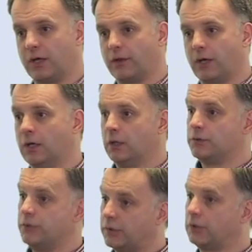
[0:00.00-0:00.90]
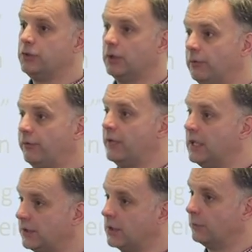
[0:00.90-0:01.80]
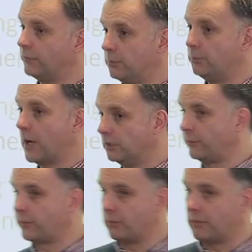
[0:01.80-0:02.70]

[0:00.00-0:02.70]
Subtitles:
the other, you can use the income from both to